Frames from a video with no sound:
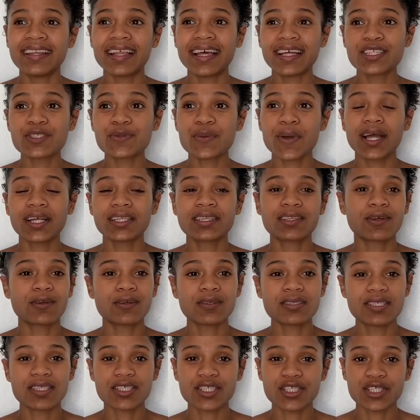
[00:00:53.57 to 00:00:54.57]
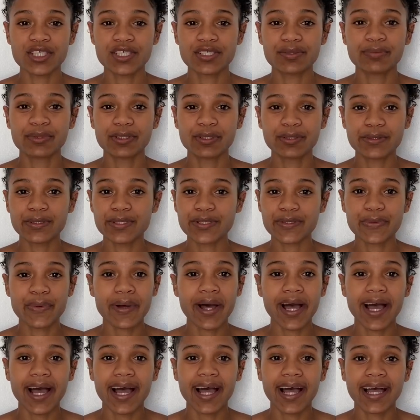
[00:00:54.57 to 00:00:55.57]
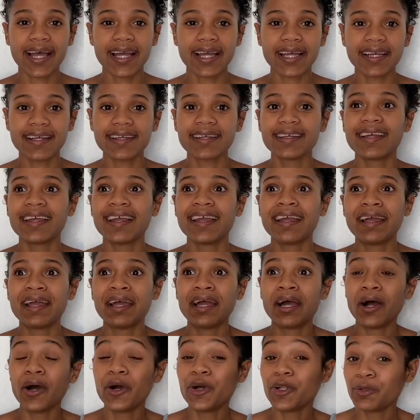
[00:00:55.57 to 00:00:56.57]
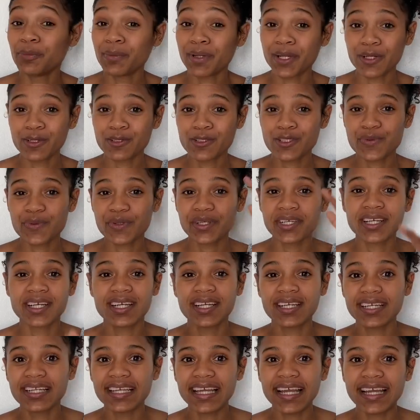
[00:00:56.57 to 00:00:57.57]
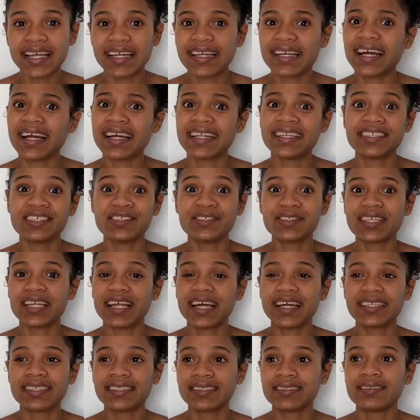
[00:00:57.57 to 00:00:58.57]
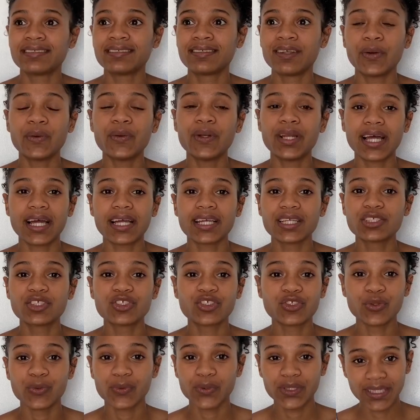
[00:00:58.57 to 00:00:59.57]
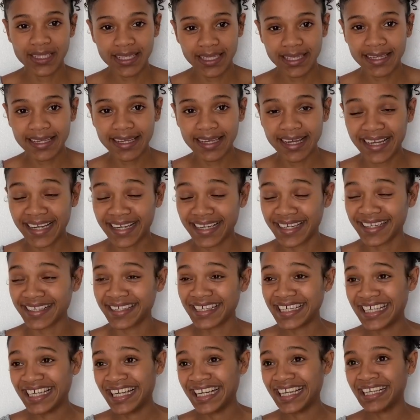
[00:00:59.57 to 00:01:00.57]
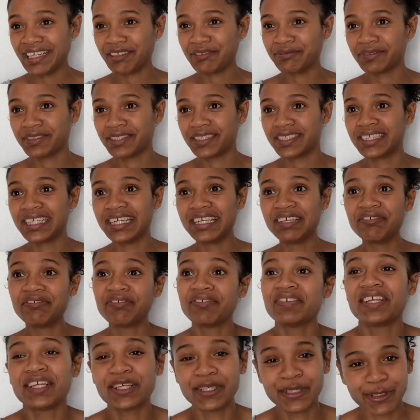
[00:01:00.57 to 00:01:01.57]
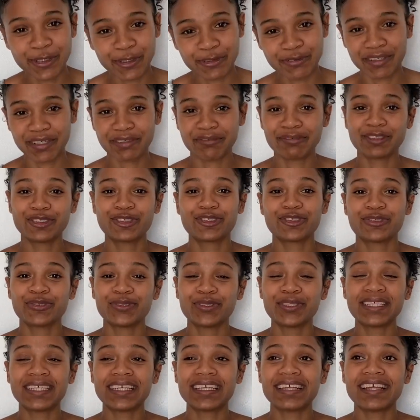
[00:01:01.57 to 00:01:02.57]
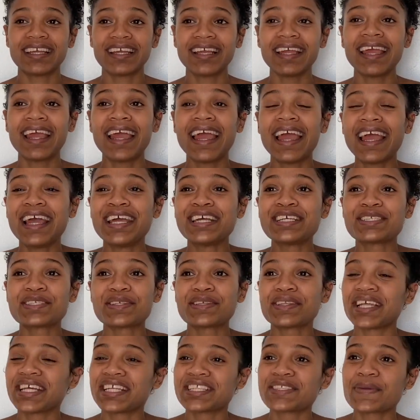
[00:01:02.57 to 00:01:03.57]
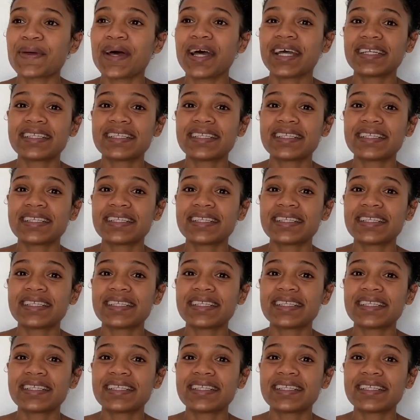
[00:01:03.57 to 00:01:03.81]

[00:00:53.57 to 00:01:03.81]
that's why I transitioned, because my roots were curly and I don't like short hair. I have a fear of having short hair. So that's why I